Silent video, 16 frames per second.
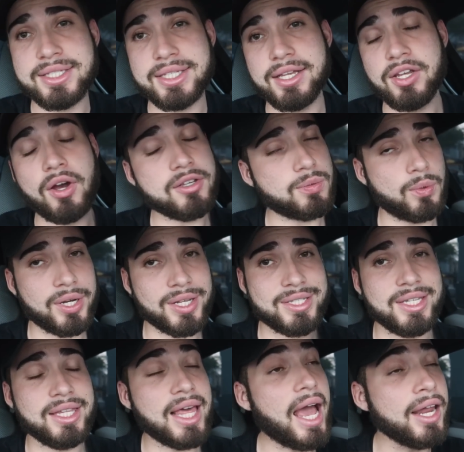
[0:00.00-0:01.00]
guys said you also wanna
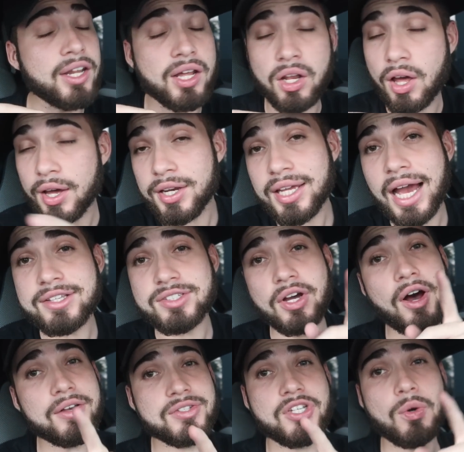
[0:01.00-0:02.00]
see that, and a lot of you guys
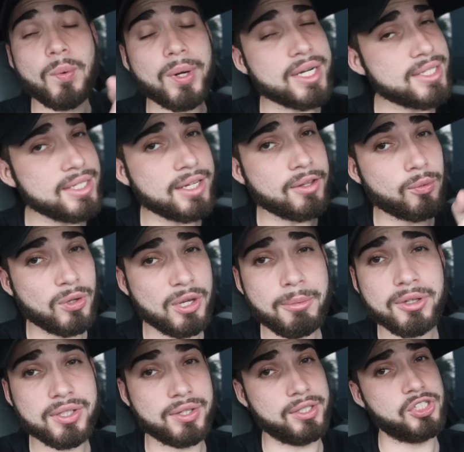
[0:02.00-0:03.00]
also wanna see another
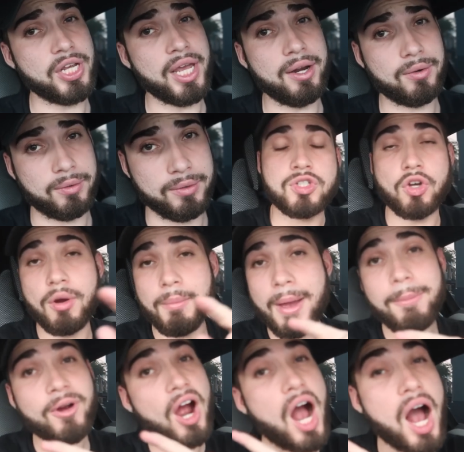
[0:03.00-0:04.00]
rebuild on the channel. So
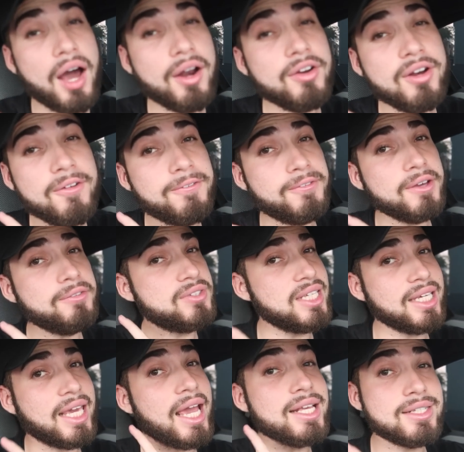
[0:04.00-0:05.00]
remember, one hundred
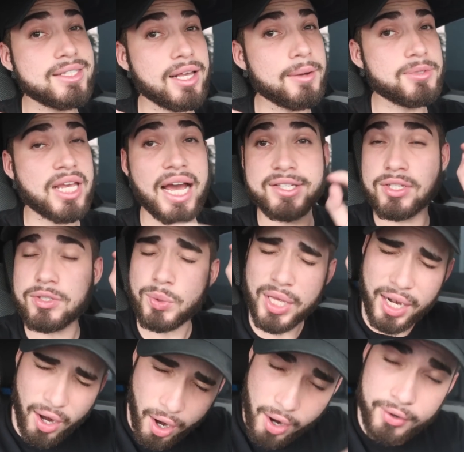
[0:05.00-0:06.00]
fifty K subs, guys. Since we
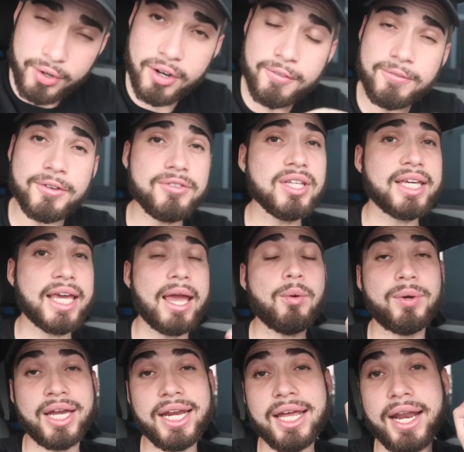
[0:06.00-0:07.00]
hit one hundred fifty K,
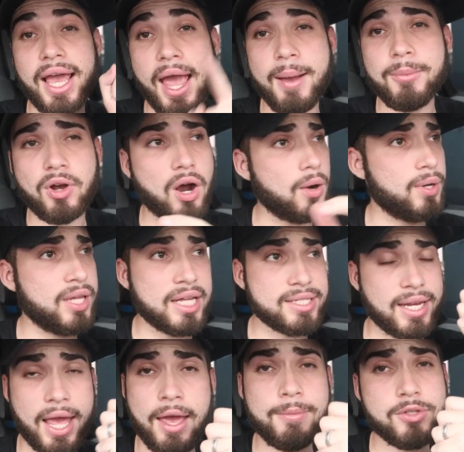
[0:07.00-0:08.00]
we're getting an M car, where
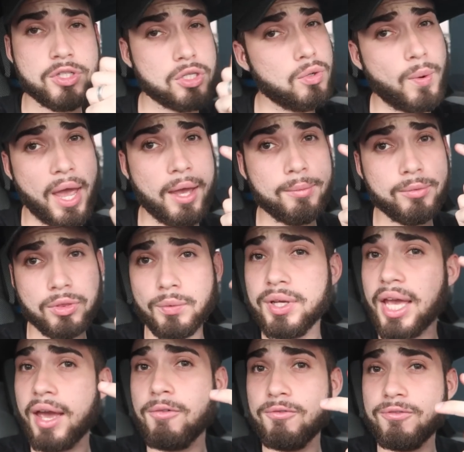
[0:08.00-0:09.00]
that's an M two, M
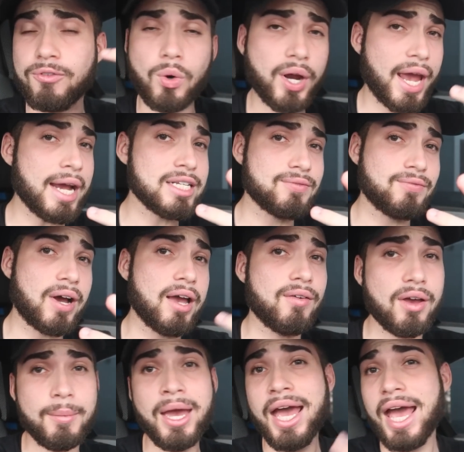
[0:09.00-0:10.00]
three, M four, X
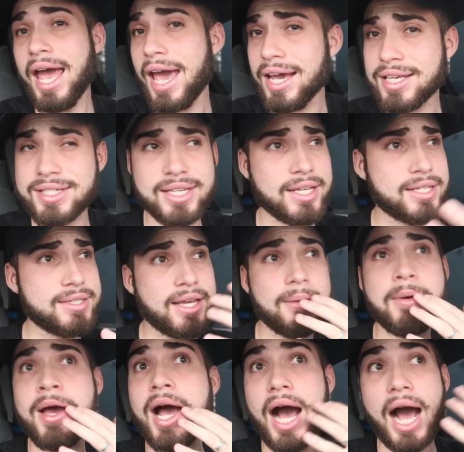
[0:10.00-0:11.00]
five M, X six
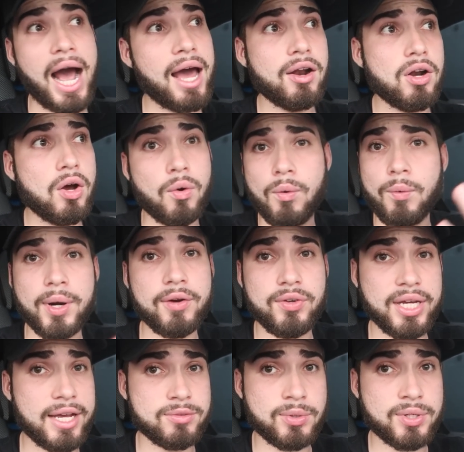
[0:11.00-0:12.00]
M, I don't know,
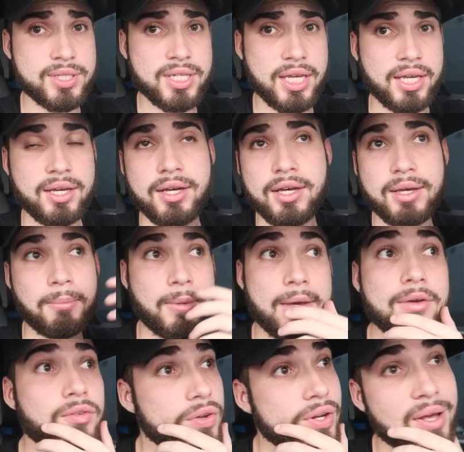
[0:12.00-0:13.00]
whatever you guys wanna see.
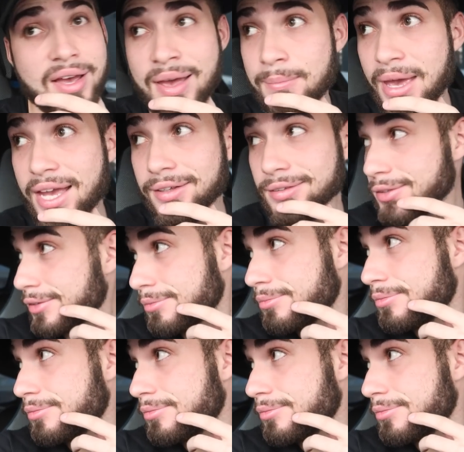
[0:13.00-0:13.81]
Maybe even an M eight.